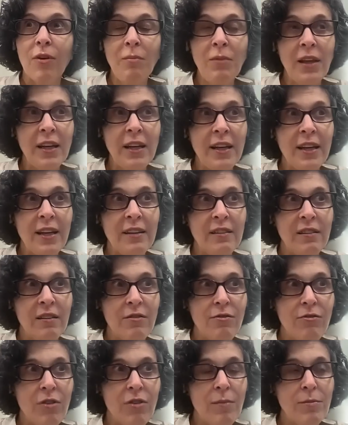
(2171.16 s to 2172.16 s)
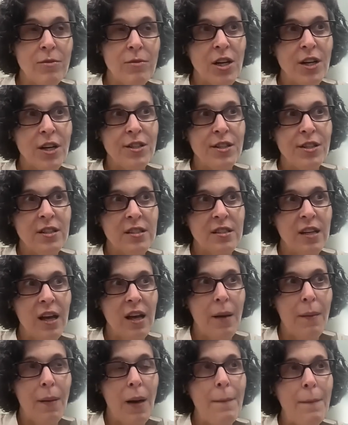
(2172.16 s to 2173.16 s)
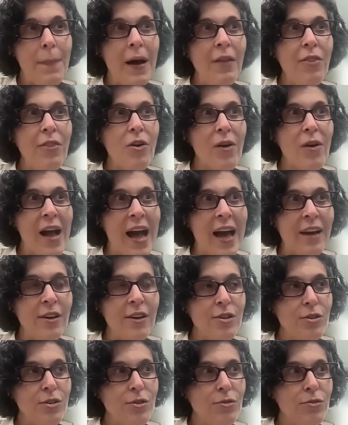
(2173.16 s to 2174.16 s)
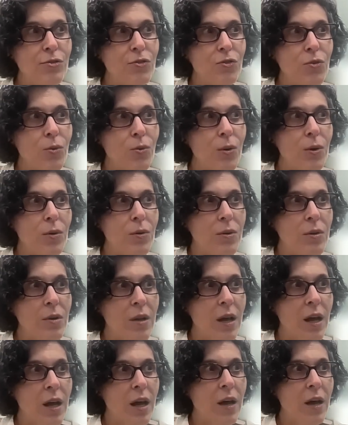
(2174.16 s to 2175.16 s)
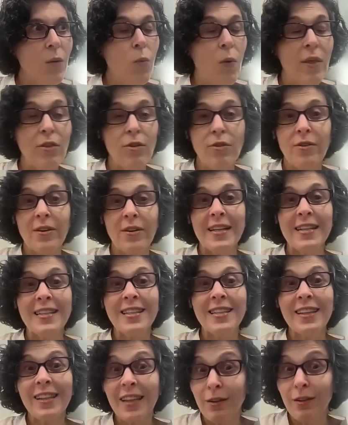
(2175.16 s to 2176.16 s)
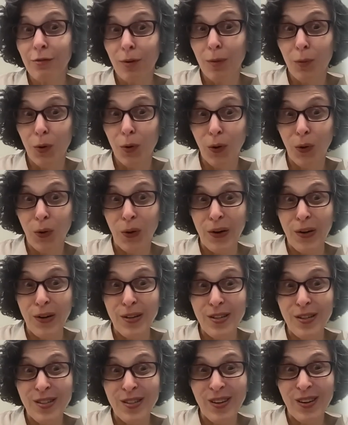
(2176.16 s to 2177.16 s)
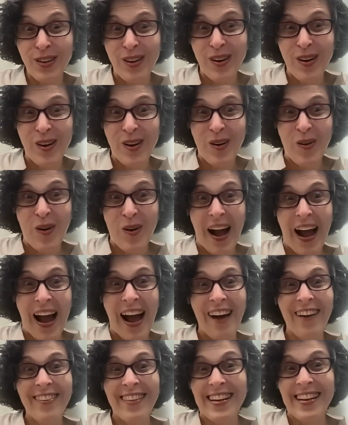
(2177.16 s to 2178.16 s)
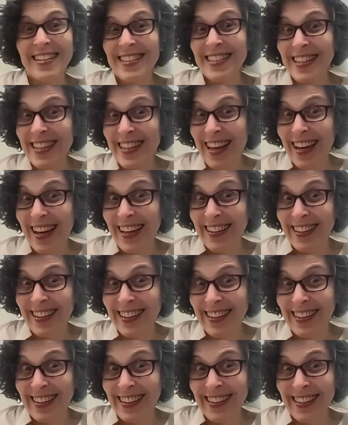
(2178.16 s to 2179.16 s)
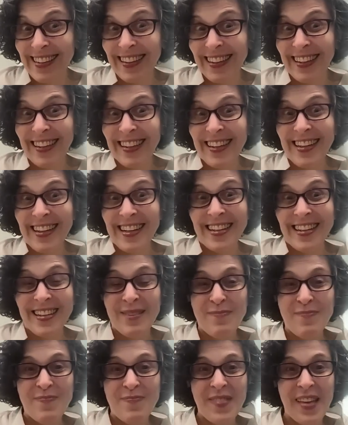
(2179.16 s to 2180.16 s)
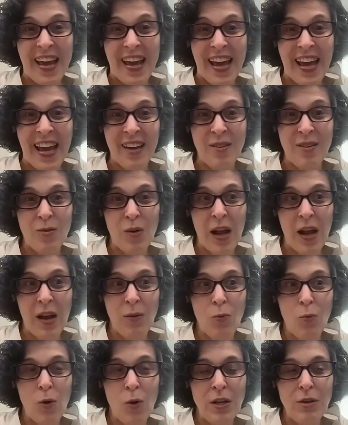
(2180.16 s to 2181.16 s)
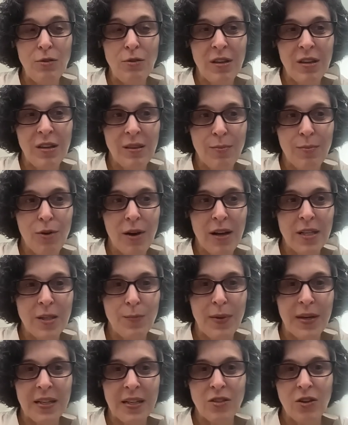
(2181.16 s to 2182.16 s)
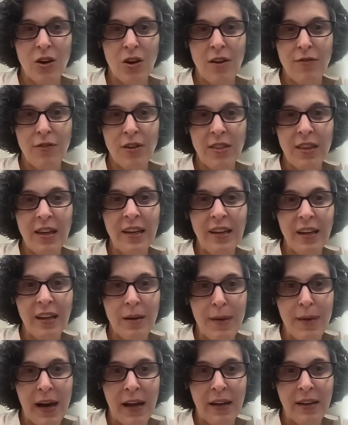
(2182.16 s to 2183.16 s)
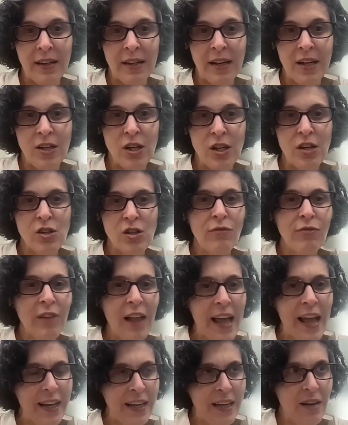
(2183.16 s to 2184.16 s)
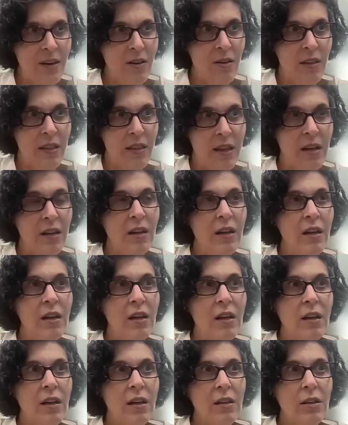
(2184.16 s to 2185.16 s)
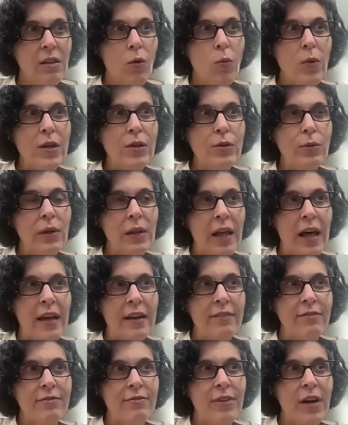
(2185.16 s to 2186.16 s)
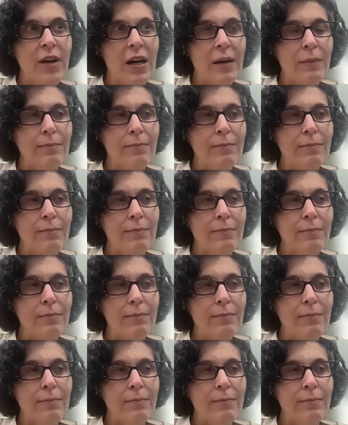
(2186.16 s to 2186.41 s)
from litigants and from judges about their attitudes toward whether there is a need for more lawyers, how they see that need, and what you think the prospects are for thinking about it. And I should flag here that we do a lot of